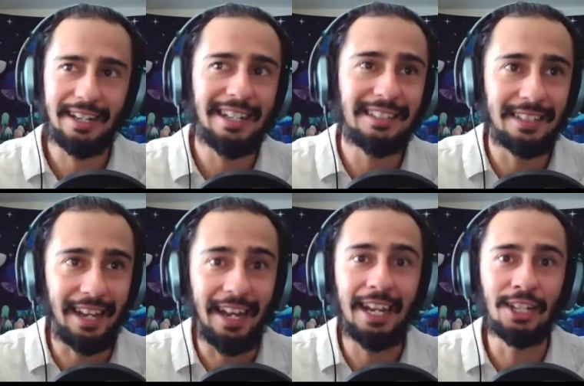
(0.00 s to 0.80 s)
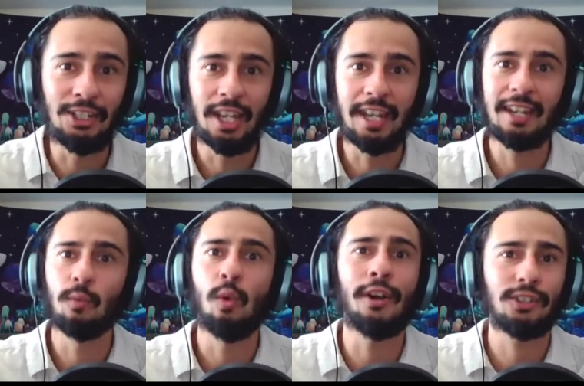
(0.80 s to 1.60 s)
its age that it
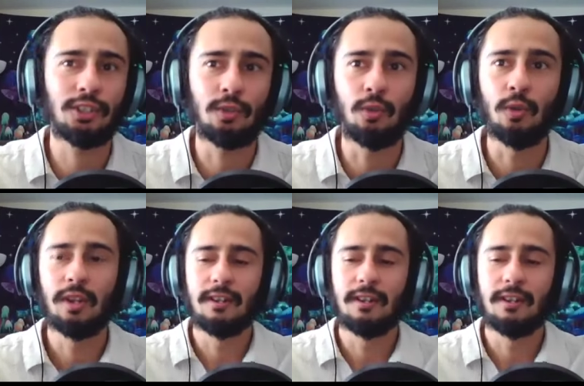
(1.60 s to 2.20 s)
wants to